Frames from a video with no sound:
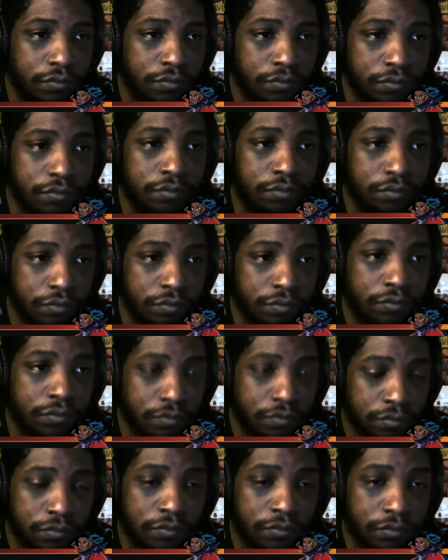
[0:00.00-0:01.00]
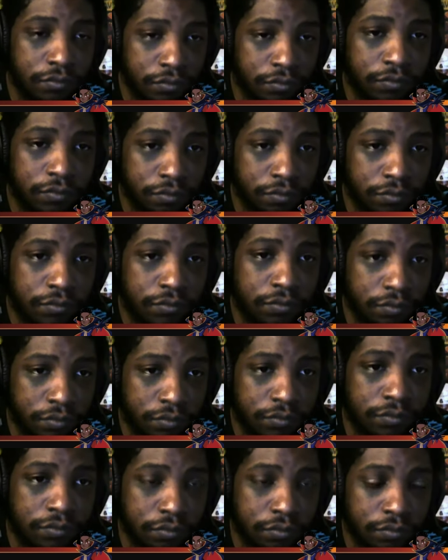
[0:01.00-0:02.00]

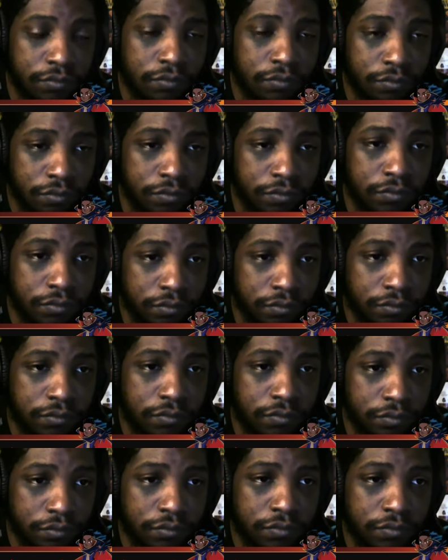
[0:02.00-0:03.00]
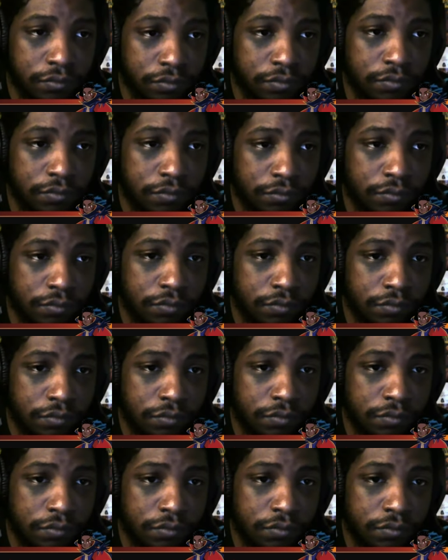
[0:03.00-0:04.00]

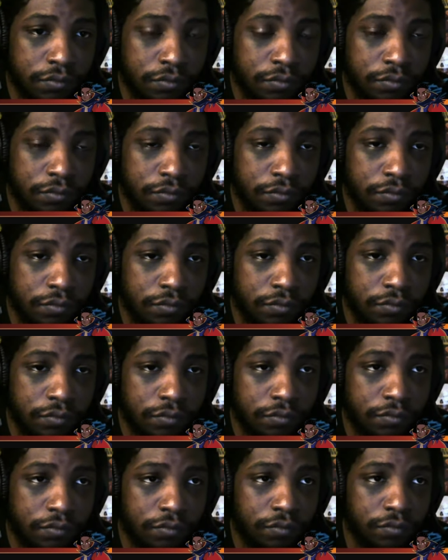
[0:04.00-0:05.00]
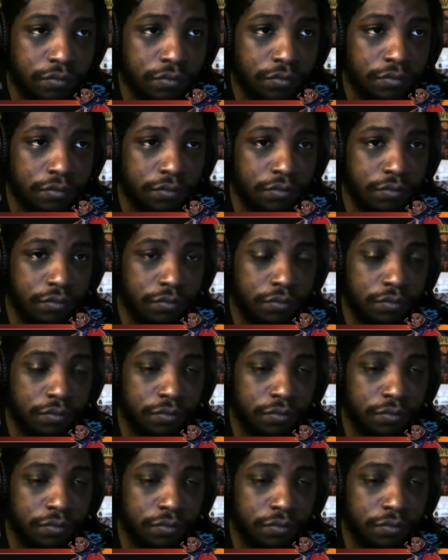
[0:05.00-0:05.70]
This person isn't speaking.